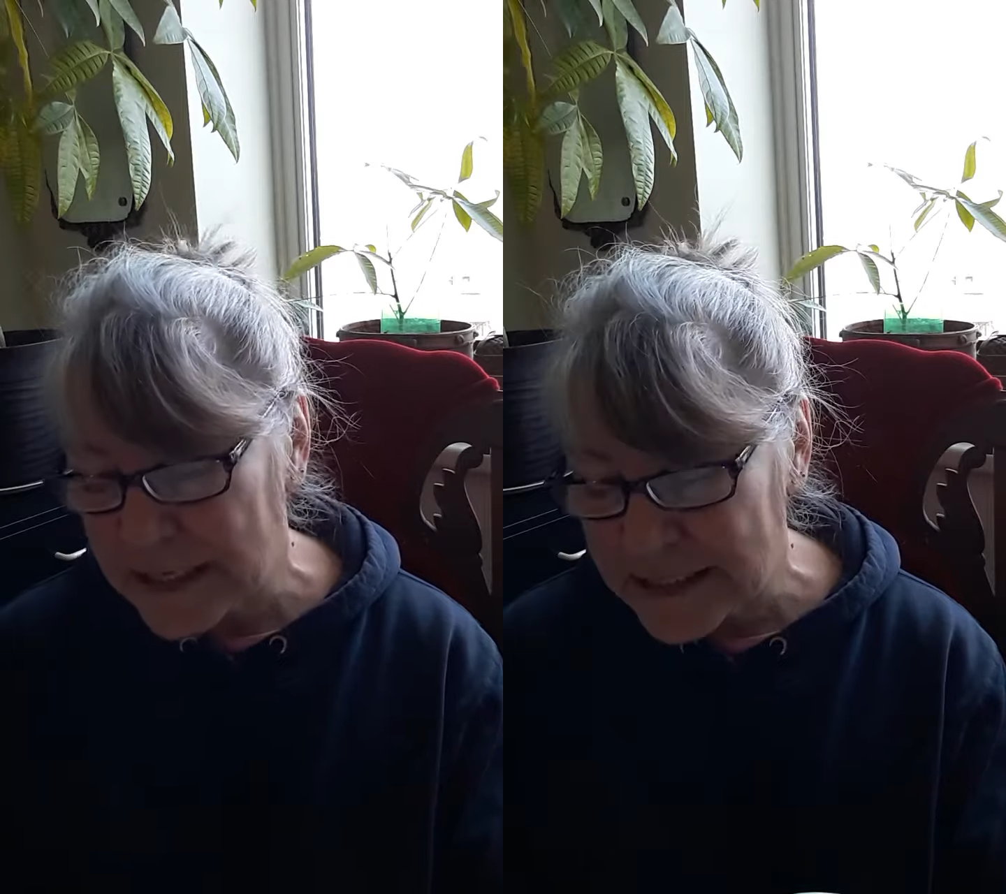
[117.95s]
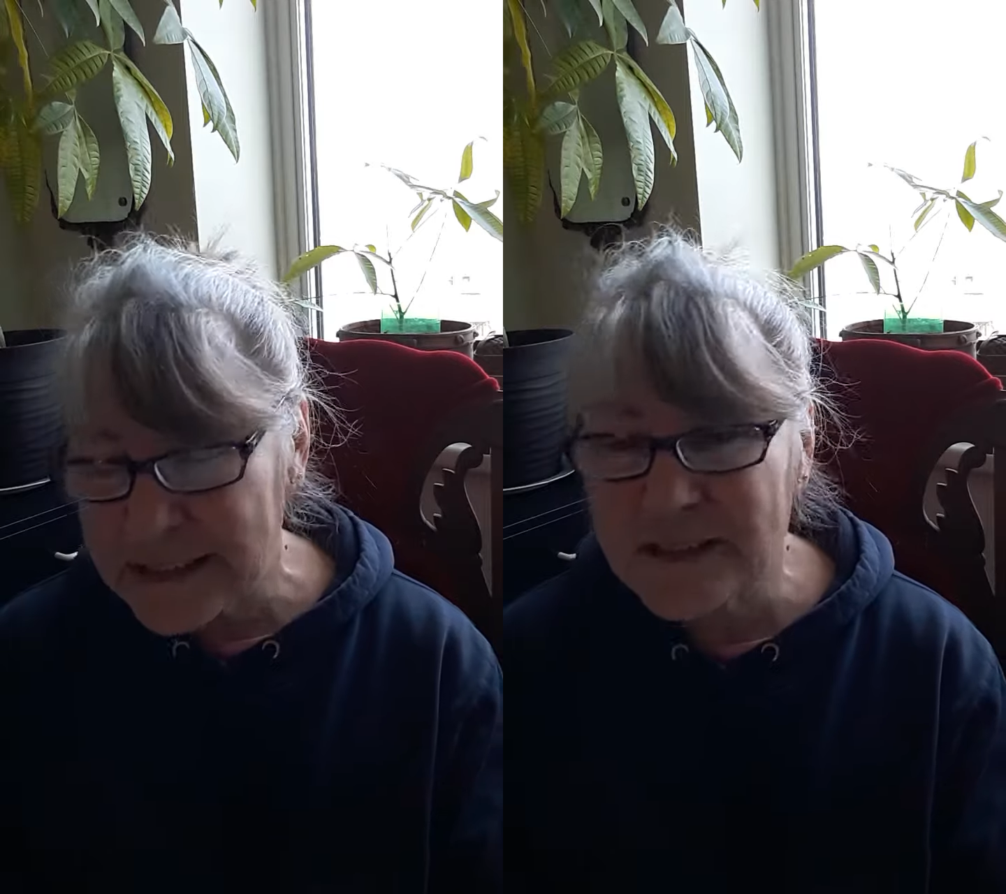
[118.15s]

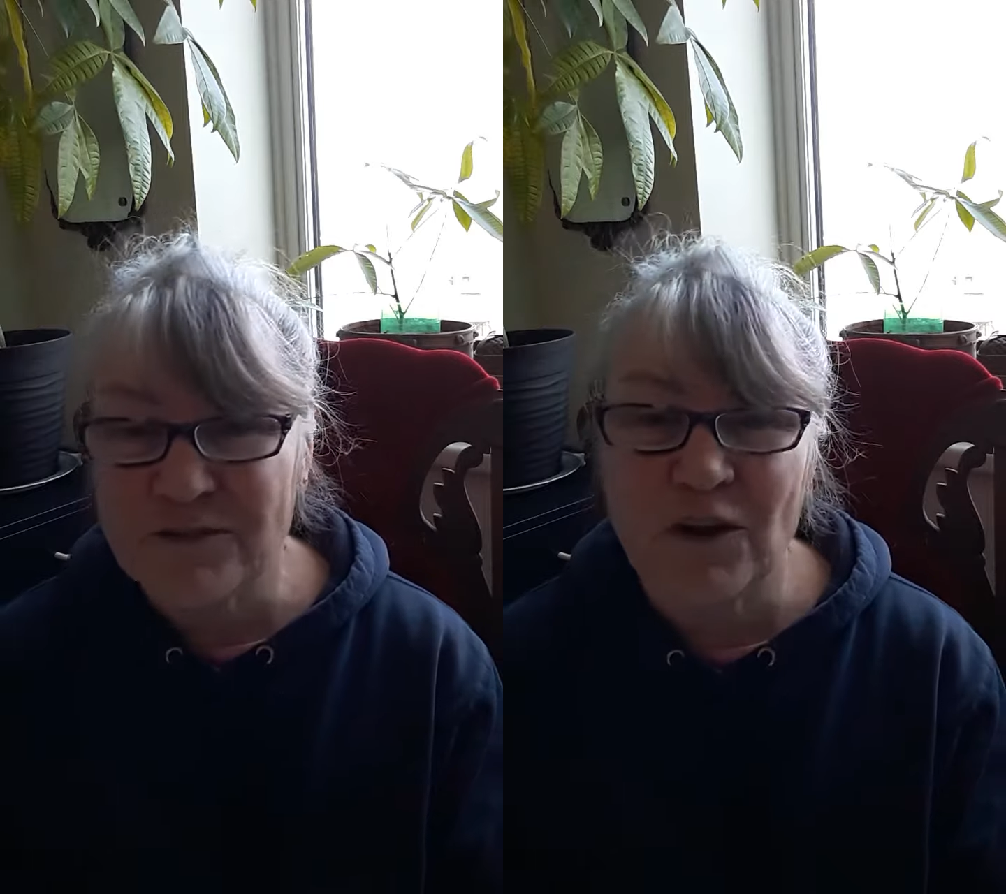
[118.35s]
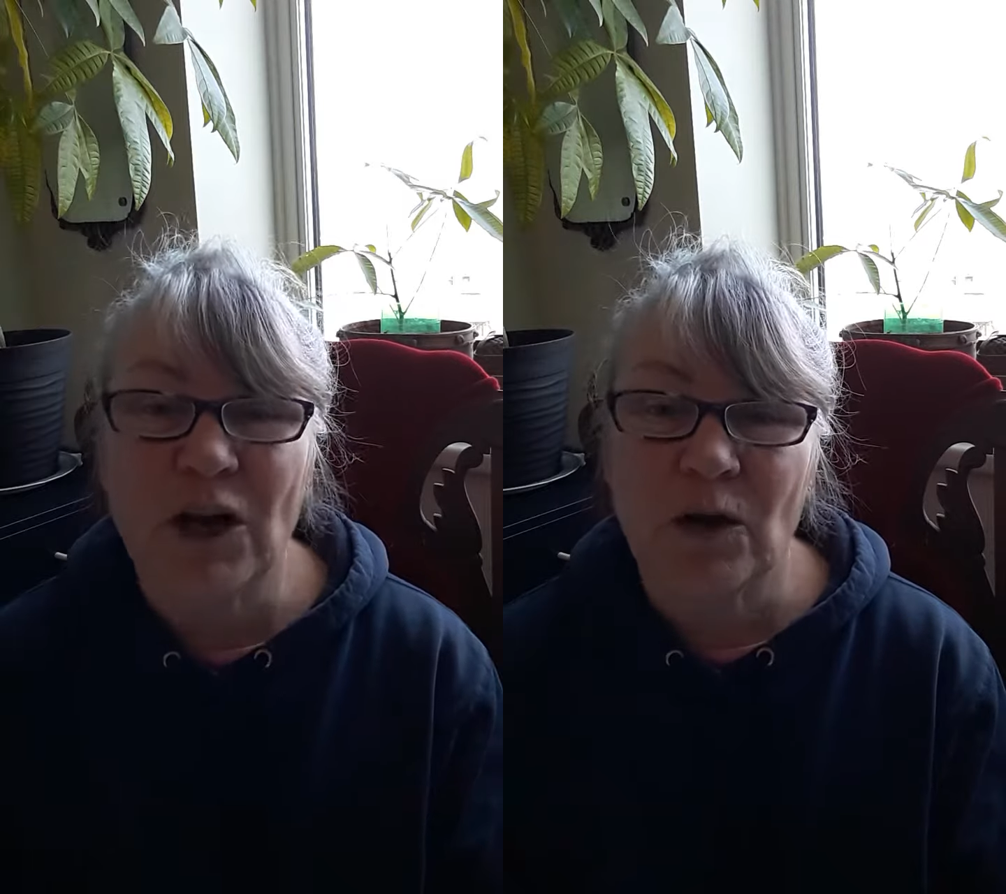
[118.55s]
easy to
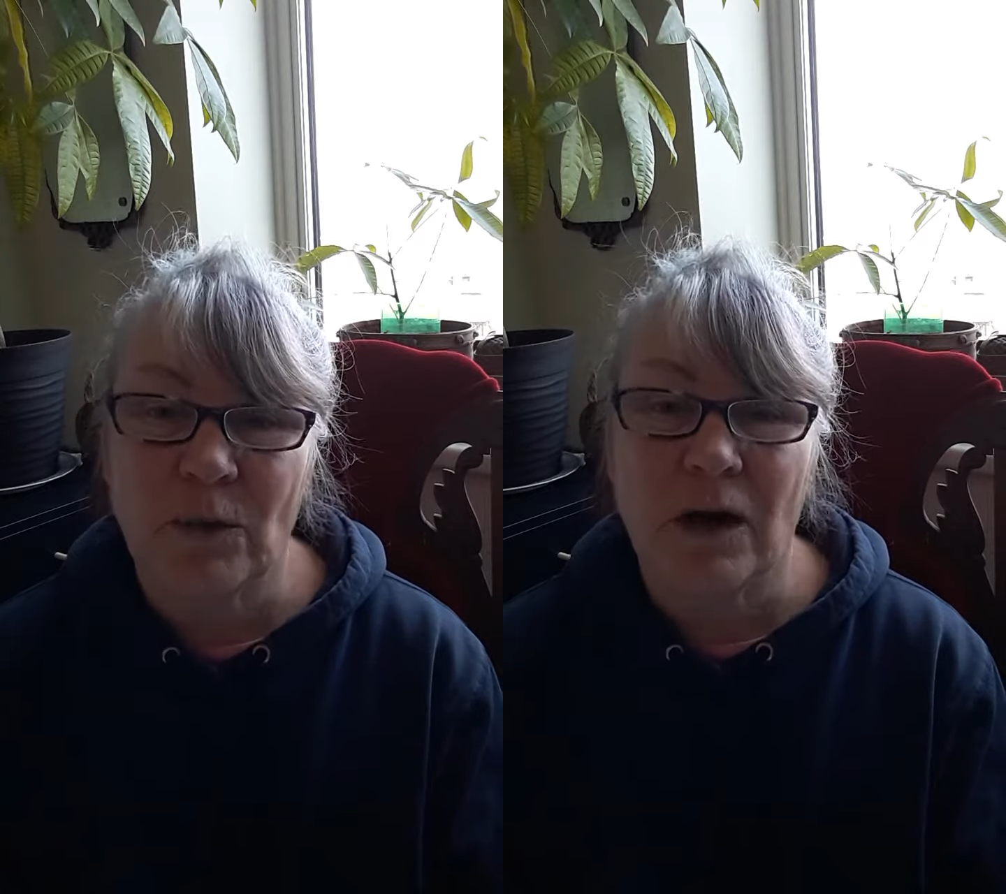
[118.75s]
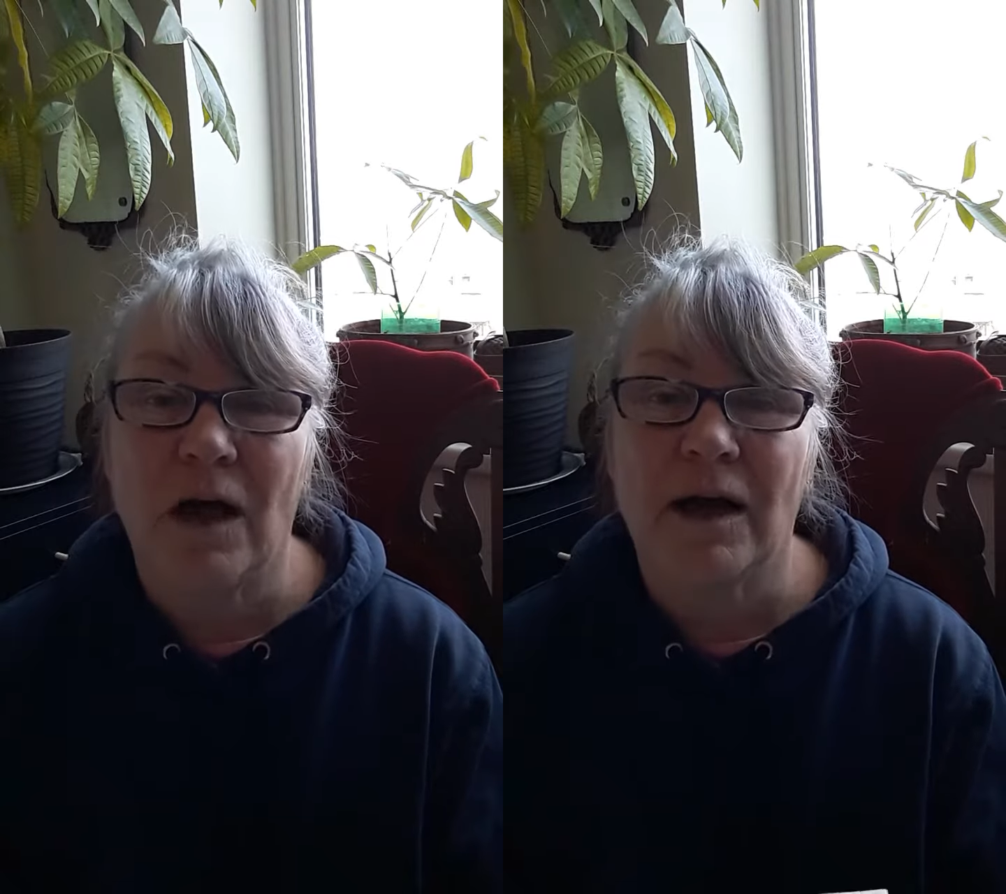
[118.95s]
follow
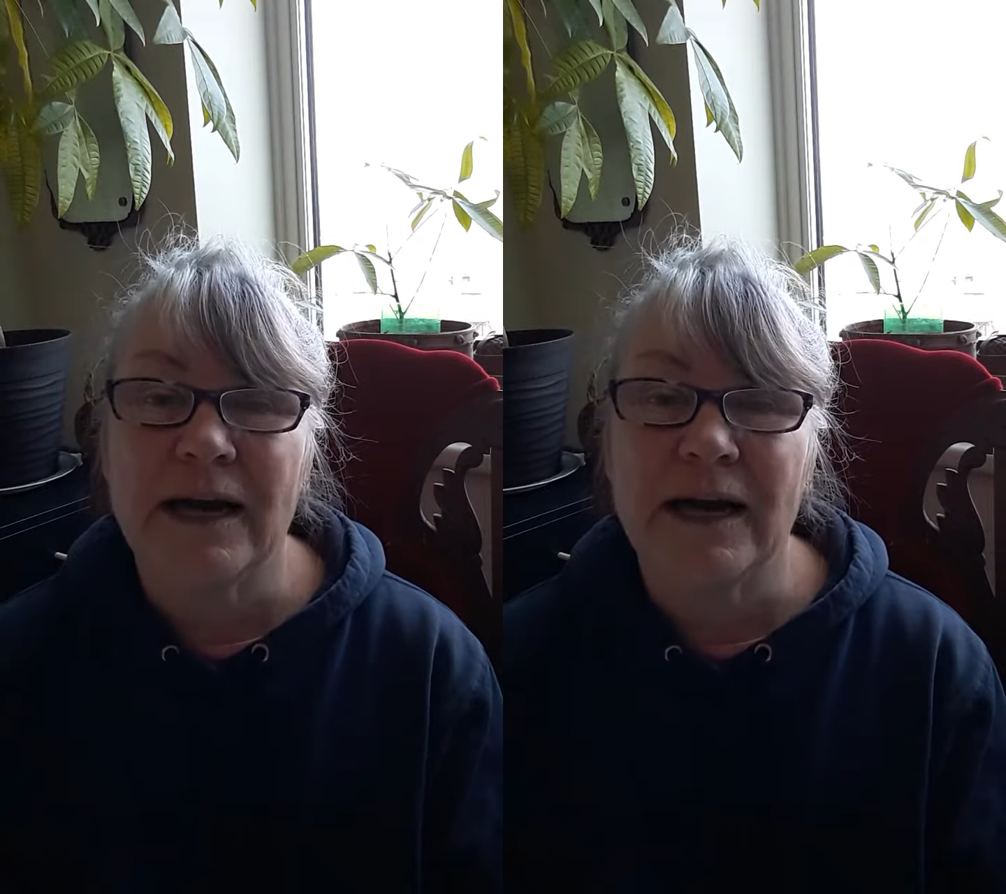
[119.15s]
along,